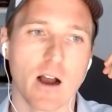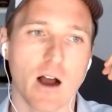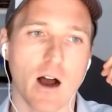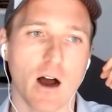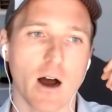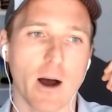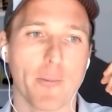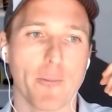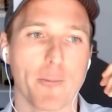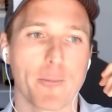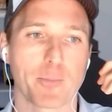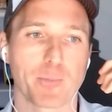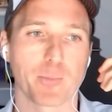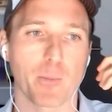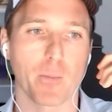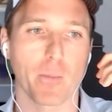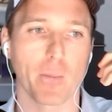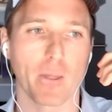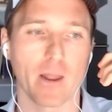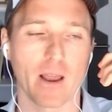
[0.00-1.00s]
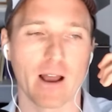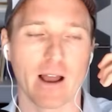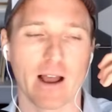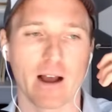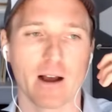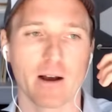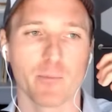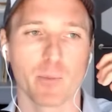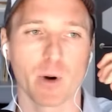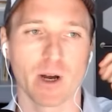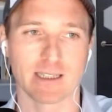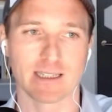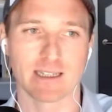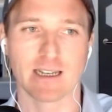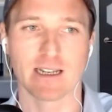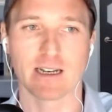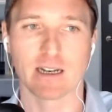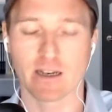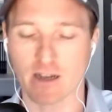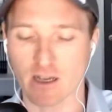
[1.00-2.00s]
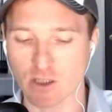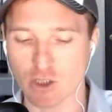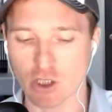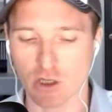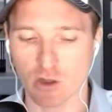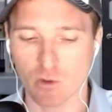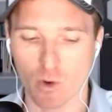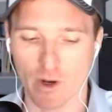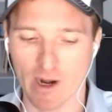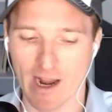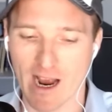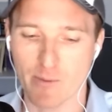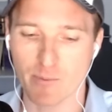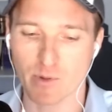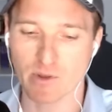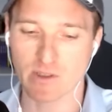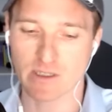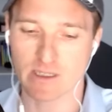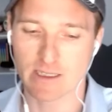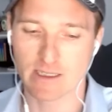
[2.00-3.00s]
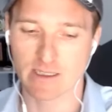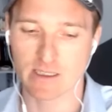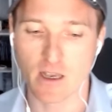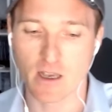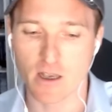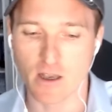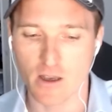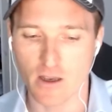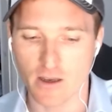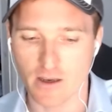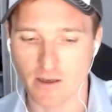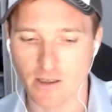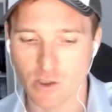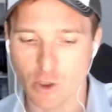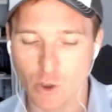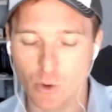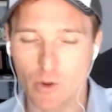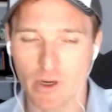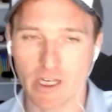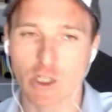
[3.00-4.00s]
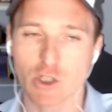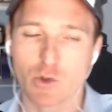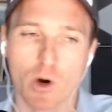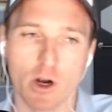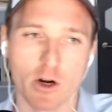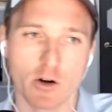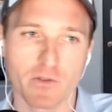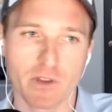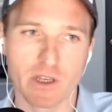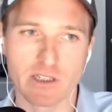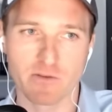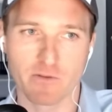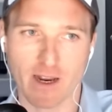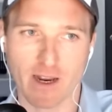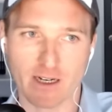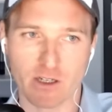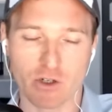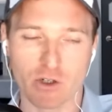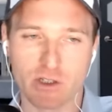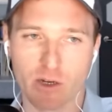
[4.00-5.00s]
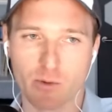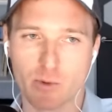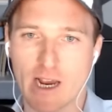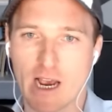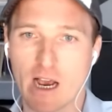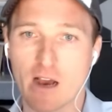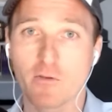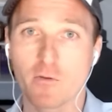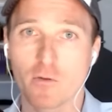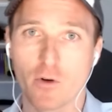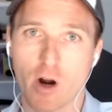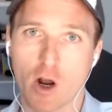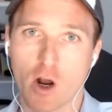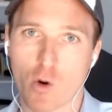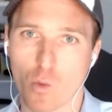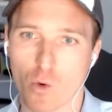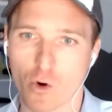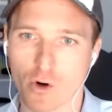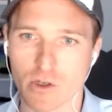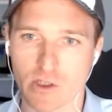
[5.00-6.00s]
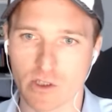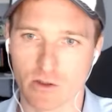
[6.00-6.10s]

Um, but in a nutshell, what happens is to each one of these vectors that we have for our words.